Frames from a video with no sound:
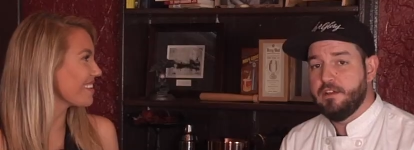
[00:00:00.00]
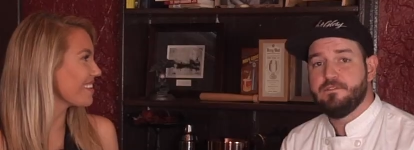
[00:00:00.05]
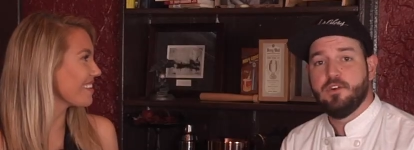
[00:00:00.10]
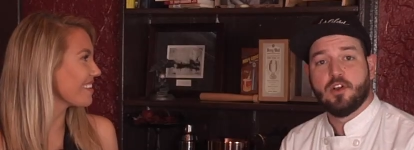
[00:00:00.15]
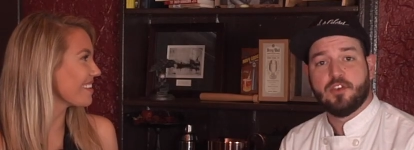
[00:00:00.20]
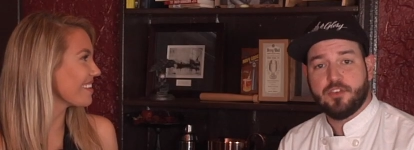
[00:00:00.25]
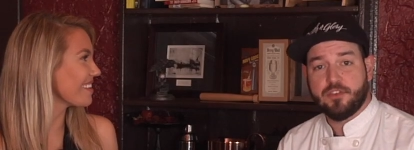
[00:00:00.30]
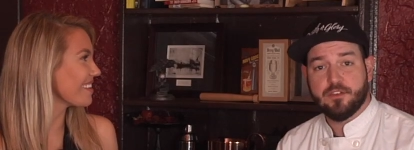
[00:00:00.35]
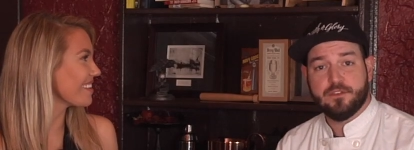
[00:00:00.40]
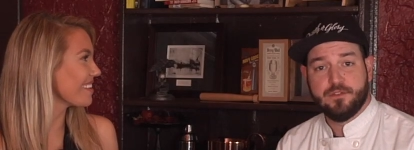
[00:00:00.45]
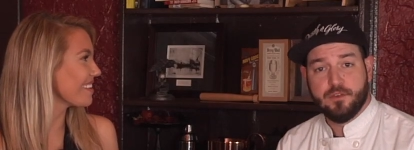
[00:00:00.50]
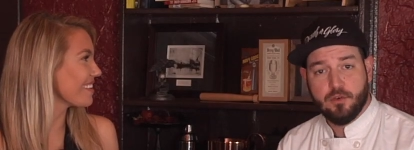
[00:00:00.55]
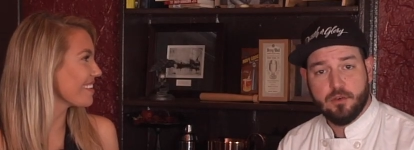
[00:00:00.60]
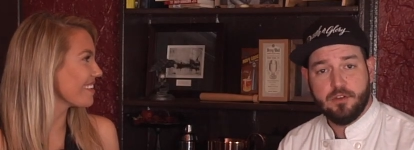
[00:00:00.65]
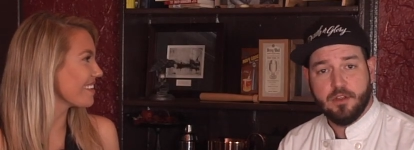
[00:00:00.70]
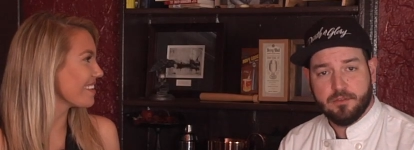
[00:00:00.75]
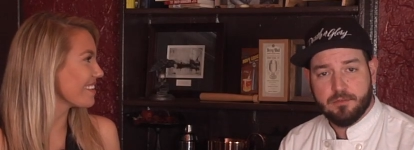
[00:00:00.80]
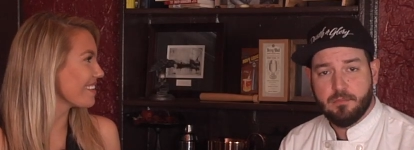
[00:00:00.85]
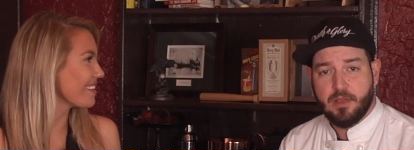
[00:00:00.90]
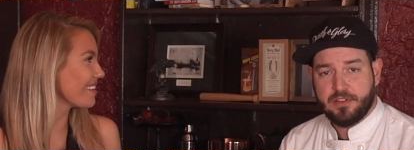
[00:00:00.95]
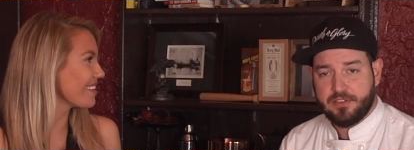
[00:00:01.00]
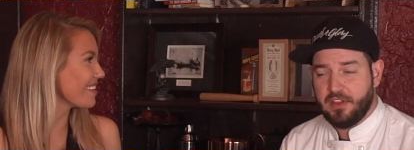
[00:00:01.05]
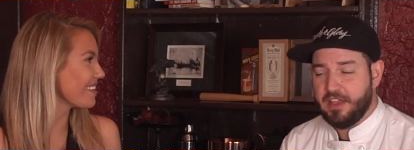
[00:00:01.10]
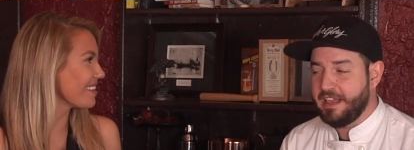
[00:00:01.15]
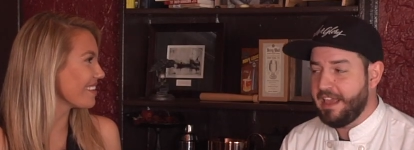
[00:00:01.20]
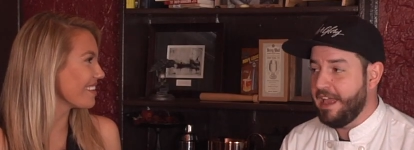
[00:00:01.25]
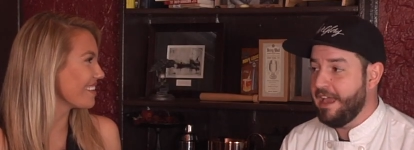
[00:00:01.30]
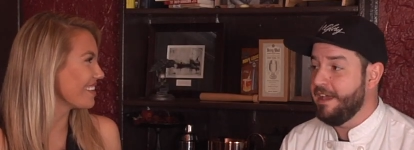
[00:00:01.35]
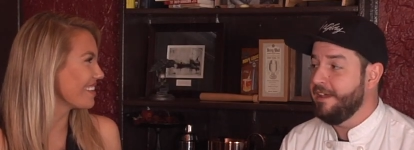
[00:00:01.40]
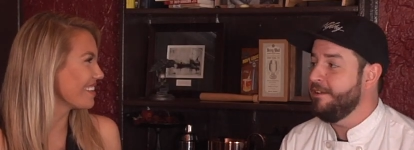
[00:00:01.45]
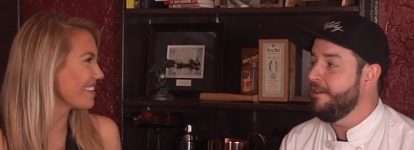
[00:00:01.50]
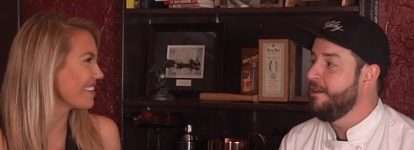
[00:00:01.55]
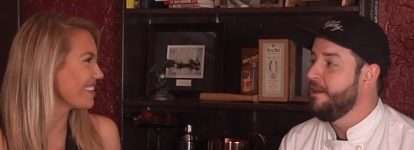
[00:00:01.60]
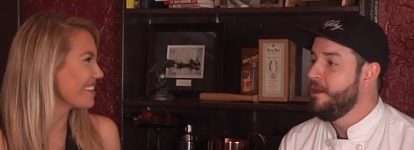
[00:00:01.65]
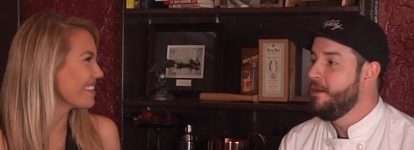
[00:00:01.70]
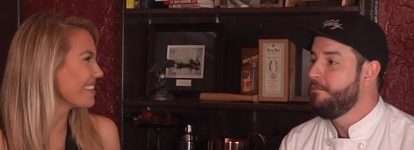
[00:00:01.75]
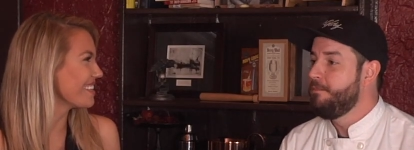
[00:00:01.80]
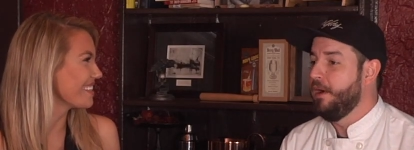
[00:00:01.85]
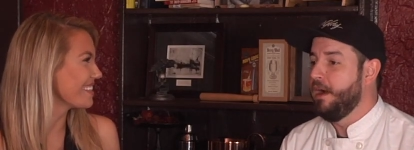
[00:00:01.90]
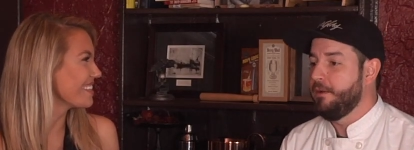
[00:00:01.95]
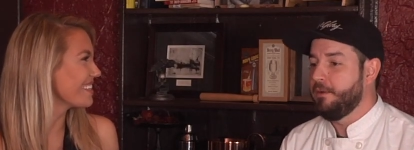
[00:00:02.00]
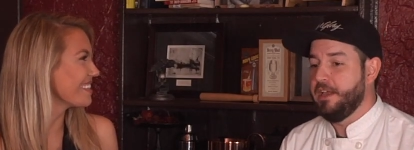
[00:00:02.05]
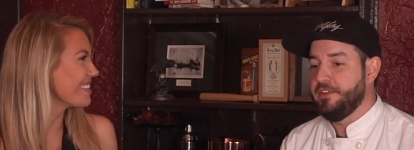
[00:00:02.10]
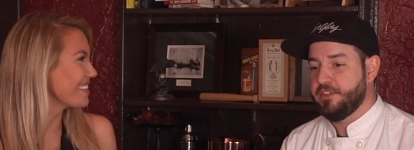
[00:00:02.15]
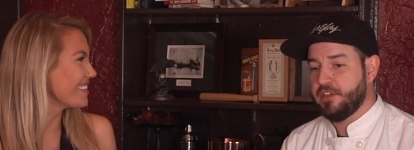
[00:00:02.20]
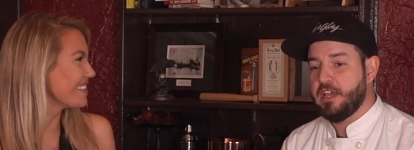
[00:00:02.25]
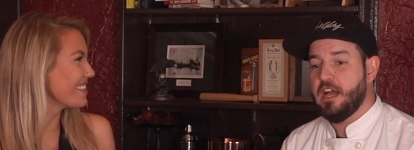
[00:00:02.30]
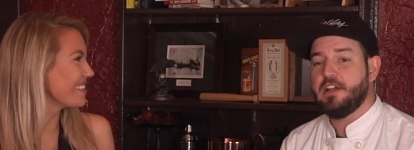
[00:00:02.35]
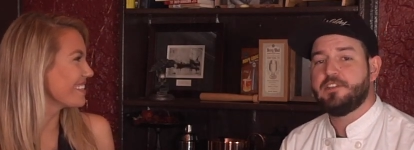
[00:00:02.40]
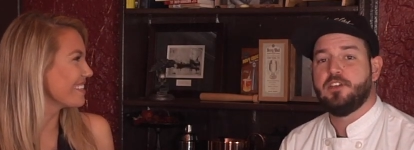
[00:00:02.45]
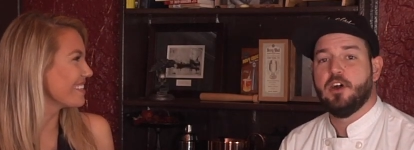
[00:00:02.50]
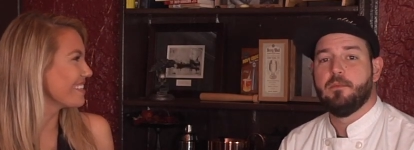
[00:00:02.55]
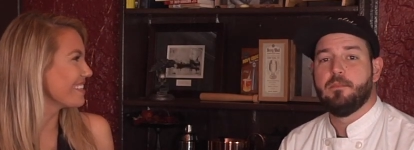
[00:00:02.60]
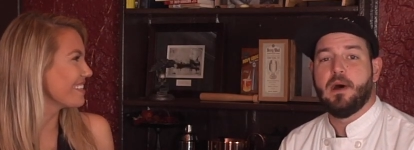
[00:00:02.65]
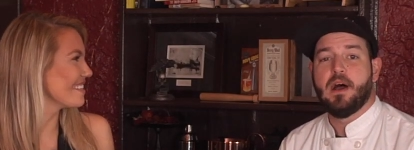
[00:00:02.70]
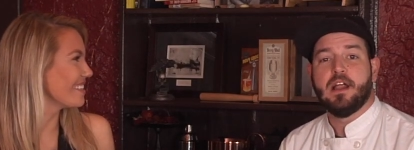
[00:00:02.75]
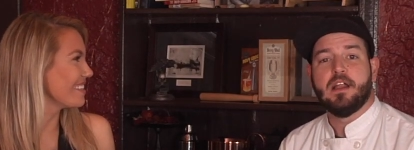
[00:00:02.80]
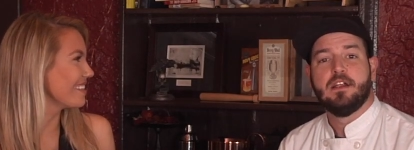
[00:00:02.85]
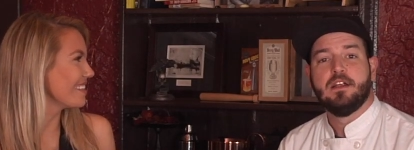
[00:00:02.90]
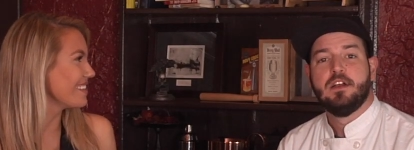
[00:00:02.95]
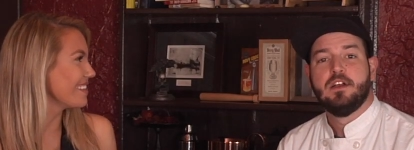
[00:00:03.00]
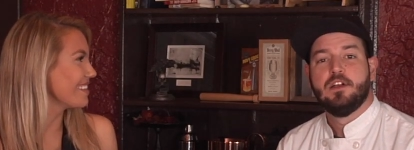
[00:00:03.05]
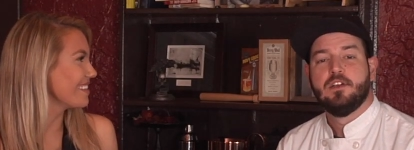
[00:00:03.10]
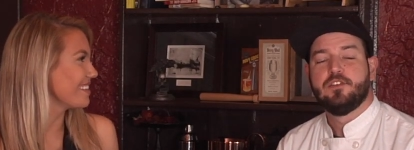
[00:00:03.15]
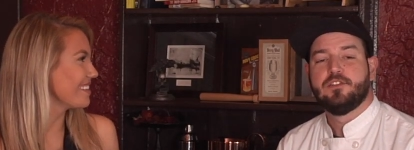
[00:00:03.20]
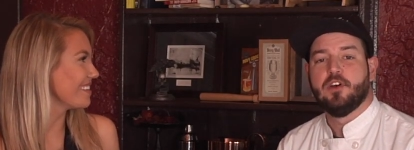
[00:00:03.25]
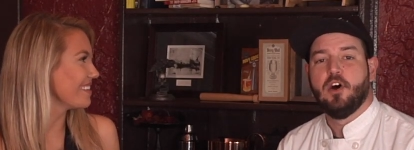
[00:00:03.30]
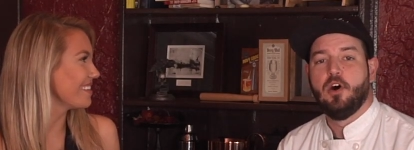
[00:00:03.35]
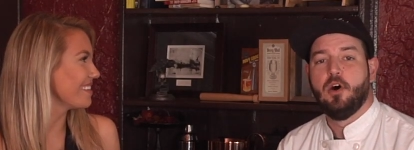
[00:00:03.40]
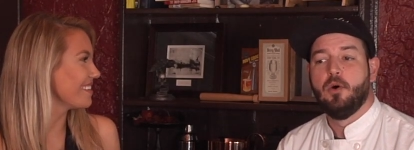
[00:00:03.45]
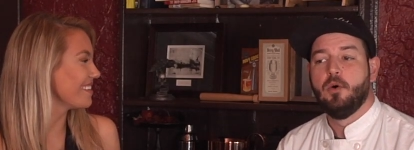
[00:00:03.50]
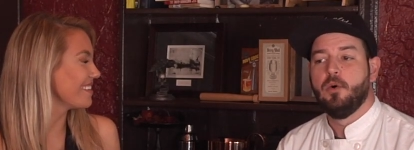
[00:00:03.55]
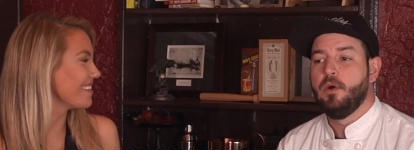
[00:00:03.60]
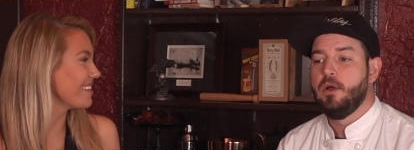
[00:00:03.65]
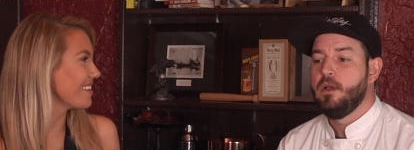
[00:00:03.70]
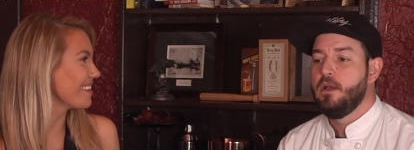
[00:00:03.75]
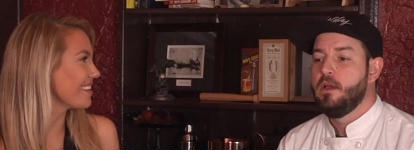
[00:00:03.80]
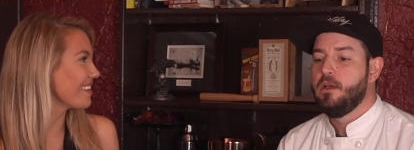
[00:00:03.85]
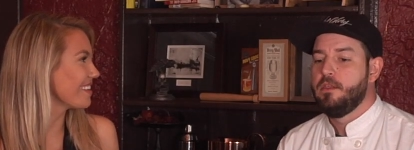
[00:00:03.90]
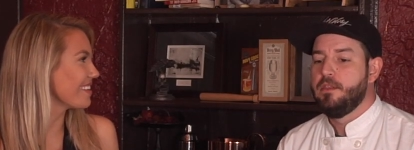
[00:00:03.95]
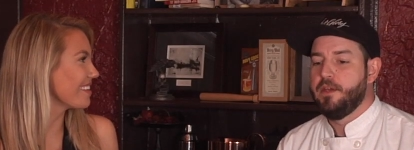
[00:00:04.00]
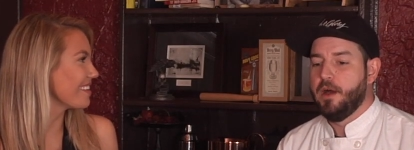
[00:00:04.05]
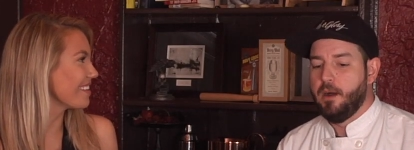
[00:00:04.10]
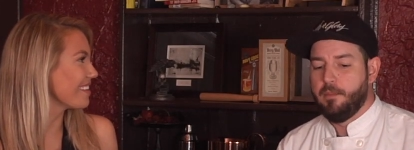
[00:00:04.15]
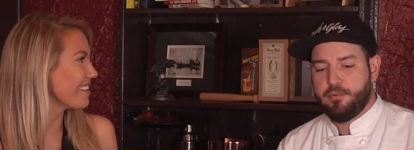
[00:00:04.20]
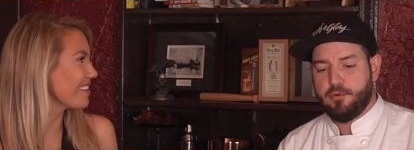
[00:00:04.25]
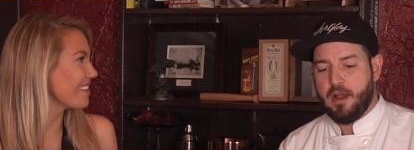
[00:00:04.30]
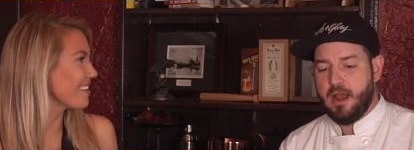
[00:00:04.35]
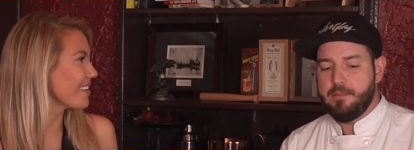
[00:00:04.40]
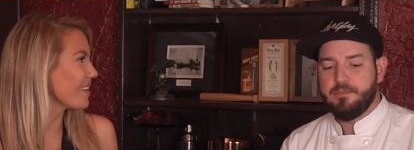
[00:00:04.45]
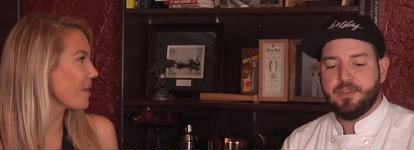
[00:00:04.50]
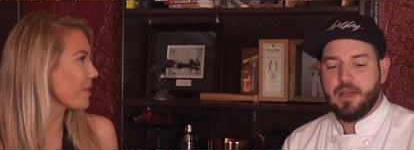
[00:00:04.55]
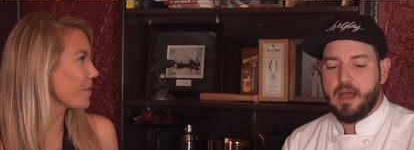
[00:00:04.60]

Speaker 1: and focus on the food as much as I can, but it's a cocktail bar. So the prime